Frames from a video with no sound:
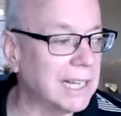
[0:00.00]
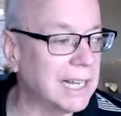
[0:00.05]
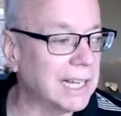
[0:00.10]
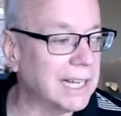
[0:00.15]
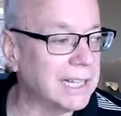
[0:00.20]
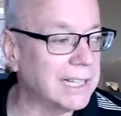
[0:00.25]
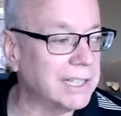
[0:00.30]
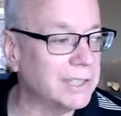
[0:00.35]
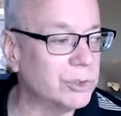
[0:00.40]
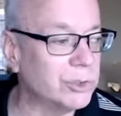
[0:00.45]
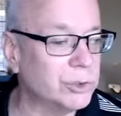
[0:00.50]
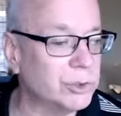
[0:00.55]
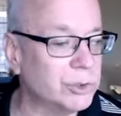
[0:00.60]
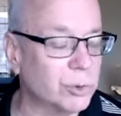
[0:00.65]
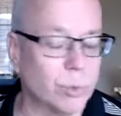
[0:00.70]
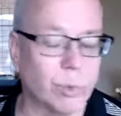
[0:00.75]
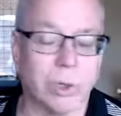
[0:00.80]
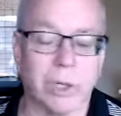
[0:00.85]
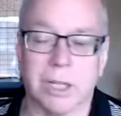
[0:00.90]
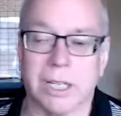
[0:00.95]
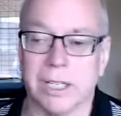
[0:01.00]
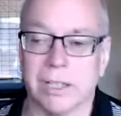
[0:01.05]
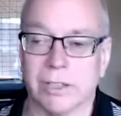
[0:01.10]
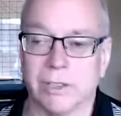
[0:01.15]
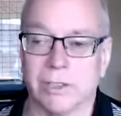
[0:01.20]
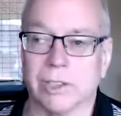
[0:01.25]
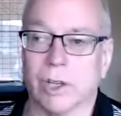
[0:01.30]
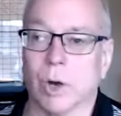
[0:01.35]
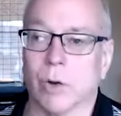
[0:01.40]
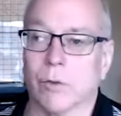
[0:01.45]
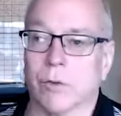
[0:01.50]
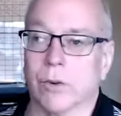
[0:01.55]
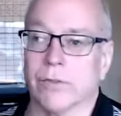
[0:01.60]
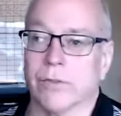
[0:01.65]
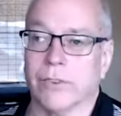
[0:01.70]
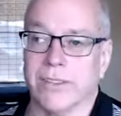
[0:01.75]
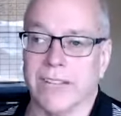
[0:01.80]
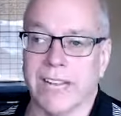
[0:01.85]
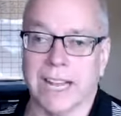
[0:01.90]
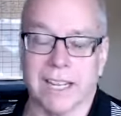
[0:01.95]
I used to work years ago for
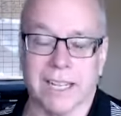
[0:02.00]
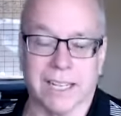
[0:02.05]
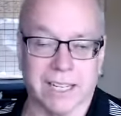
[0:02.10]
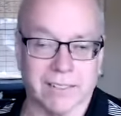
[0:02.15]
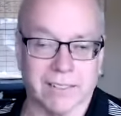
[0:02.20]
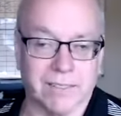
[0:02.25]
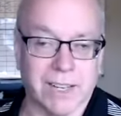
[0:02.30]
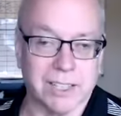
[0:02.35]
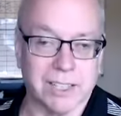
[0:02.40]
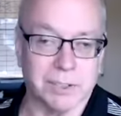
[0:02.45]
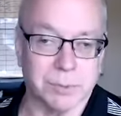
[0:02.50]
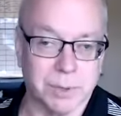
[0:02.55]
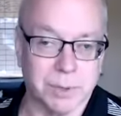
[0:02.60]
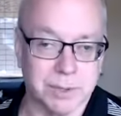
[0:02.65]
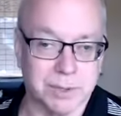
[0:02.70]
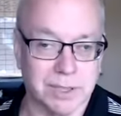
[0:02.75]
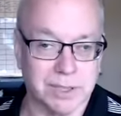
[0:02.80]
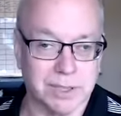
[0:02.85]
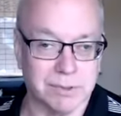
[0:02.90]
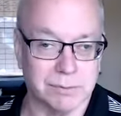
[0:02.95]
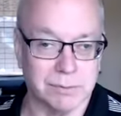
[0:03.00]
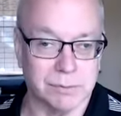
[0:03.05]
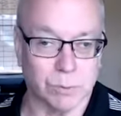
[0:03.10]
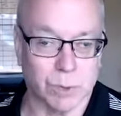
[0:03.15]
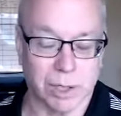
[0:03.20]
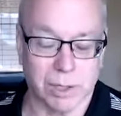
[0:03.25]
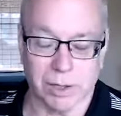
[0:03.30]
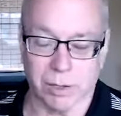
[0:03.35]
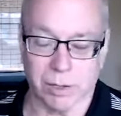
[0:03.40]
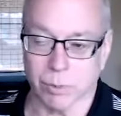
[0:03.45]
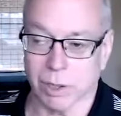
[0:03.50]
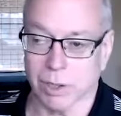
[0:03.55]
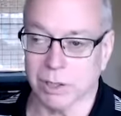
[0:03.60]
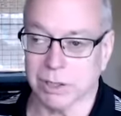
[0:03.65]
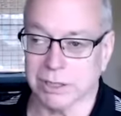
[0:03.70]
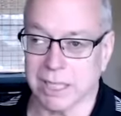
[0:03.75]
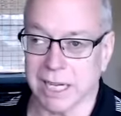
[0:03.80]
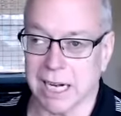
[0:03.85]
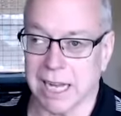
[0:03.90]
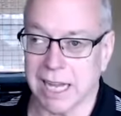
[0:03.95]
Fidelity Investments, and one of the
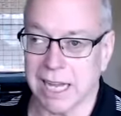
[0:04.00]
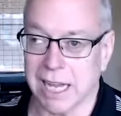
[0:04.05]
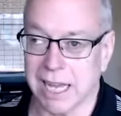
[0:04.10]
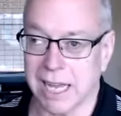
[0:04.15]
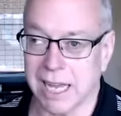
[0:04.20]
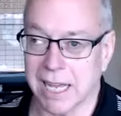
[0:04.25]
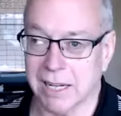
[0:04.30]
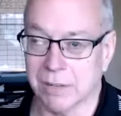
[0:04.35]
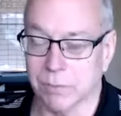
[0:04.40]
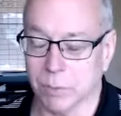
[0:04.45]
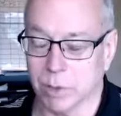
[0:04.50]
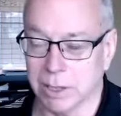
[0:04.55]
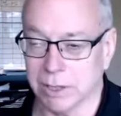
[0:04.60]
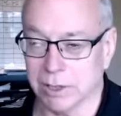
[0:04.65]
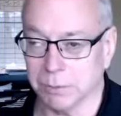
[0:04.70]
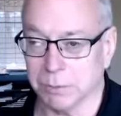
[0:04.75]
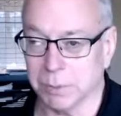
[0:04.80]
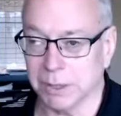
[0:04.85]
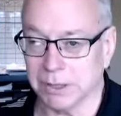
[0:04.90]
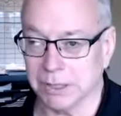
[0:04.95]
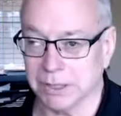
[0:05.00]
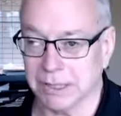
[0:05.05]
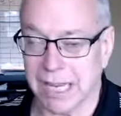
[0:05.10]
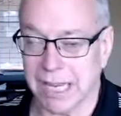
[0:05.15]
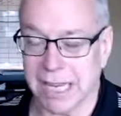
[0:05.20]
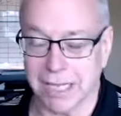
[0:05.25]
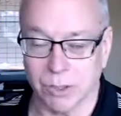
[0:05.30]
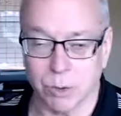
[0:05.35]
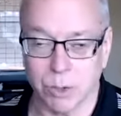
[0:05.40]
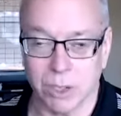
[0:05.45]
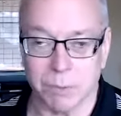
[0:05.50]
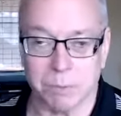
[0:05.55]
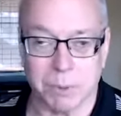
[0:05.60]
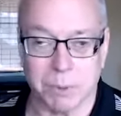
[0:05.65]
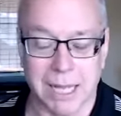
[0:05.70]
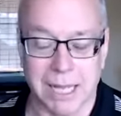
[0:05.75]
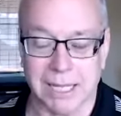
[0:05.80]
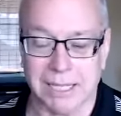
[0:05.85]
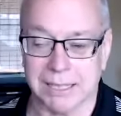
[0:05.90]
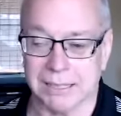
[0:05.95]
roles that I had was business continuity
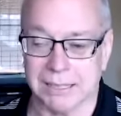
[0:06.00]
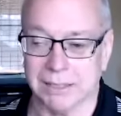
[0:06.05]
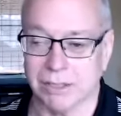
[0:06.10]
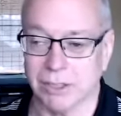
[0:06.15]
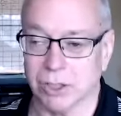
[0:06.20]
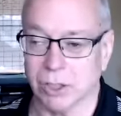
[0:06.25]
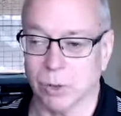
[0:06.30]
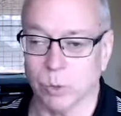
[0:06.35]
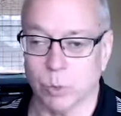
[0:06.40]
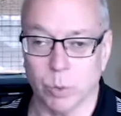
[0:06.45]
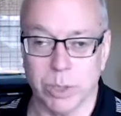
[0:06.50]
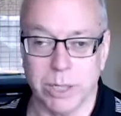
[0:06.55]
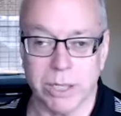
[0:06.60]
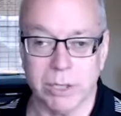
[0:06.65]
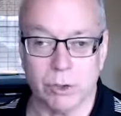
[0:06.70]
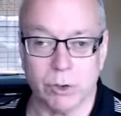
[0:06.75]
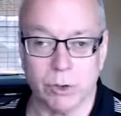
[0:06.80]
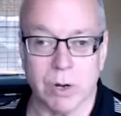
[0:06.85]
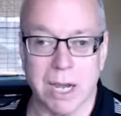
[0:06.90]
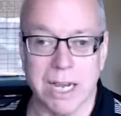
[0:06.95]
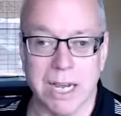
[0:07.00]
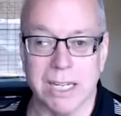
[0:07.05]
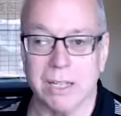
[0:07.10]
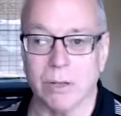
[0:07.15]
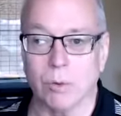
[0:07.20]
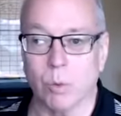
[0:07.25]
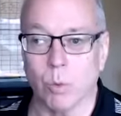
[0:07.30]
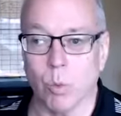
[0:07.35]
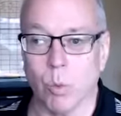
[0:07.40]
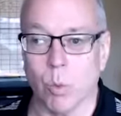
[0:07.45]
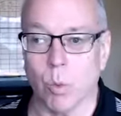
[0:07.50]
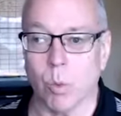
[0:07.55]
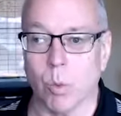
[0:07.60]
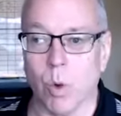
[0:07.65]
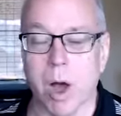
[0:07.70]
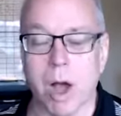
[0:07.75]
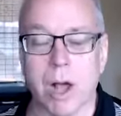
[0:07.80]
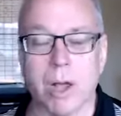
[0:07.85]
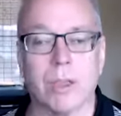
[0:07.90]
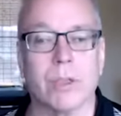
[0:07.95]
planning. And so we tried to
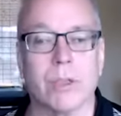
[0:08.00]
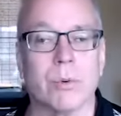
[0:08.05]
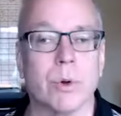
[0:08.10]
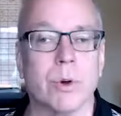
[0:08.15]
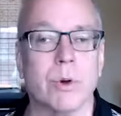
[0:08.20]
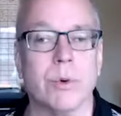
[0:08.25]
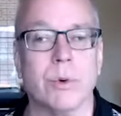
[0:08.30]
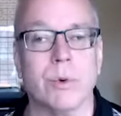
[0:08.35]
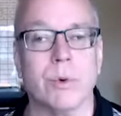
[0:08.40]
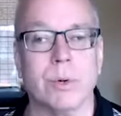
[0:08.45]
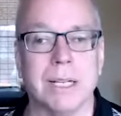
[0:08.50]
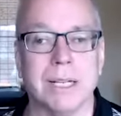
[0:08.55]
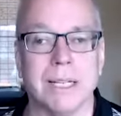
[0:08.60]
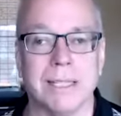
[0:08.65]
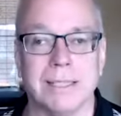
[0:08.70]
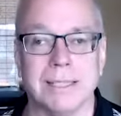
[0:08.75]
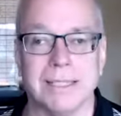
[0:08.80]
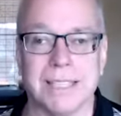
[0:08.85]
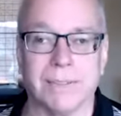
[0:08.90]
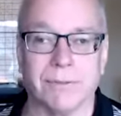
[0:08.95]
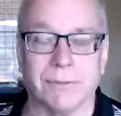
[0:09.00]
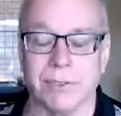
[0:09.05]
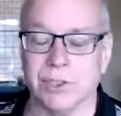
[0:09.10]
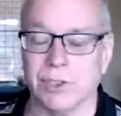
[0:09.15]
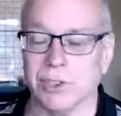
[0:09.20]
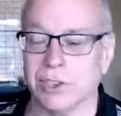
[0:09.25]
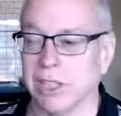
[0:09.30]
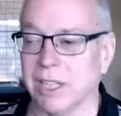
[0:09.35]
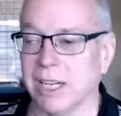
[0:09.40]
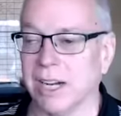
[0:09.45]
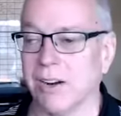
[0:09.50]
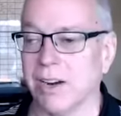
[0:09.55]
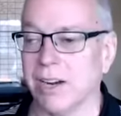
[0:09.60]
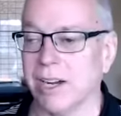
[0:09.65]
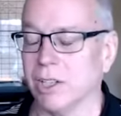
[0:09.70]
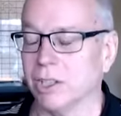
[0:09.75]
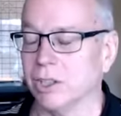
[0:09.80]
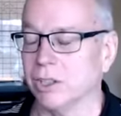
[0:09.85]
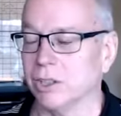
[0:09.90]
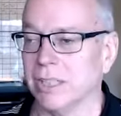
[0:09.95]
walk through different
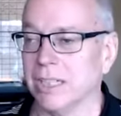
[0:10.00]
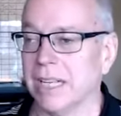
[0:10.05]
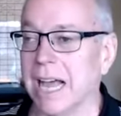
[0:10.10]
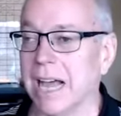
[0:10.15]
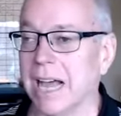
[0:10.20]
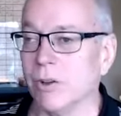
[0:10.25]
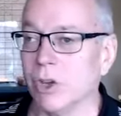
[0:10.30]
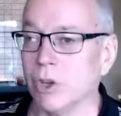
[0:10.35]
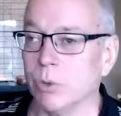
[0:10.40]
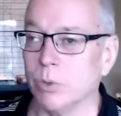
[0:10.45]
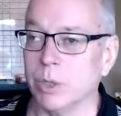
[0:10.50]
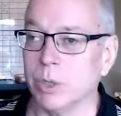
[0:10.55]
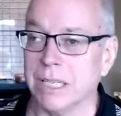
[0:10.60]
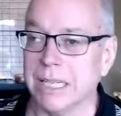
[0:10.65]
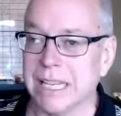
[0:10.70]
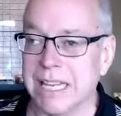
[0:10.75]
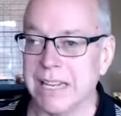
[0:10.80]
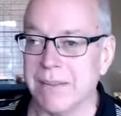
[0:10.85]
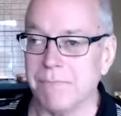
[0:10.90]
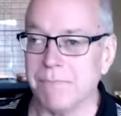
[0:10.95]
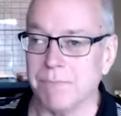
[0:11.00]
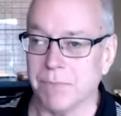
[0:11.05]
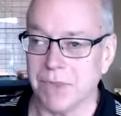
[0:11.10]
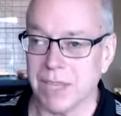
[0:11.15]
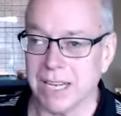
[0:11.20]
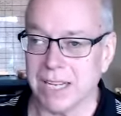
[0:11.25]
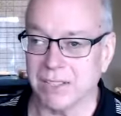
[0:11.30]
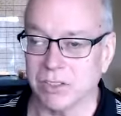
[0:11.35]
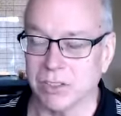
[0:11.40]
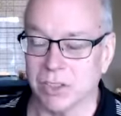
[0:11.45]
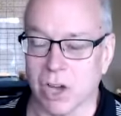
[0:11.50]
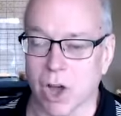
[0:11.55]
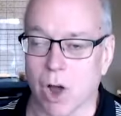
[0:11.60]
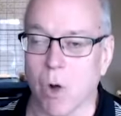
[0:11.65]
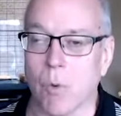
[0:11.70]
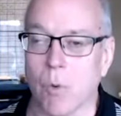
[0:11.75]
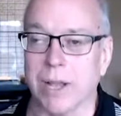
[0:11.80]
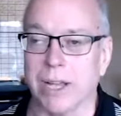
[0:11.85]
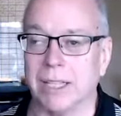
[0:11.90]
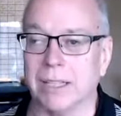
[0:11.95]
scenarios and how you would keep things
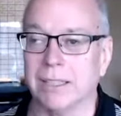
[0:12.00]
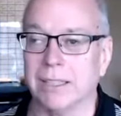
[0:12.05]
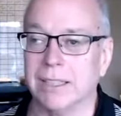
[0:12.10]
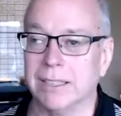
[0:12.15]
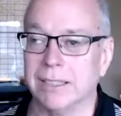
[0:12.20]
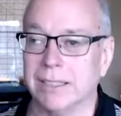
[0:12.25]
going